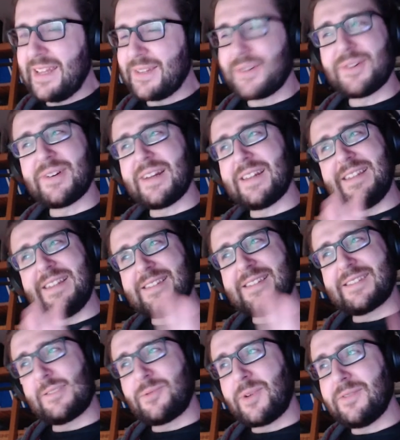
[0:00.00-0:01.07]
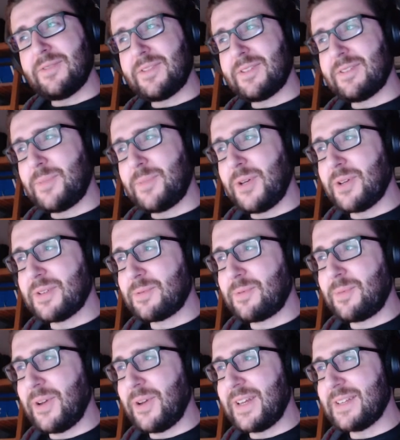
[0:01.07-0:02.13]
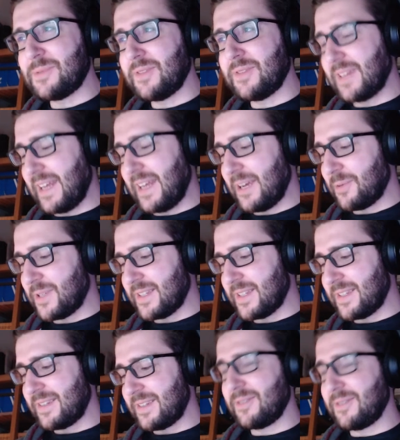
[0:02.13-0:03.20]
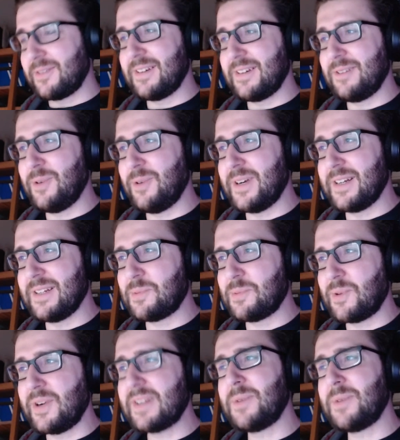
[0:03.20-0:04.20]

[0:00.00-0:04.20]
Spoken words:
or at least one of the Pico-8 is one of the languages where this works,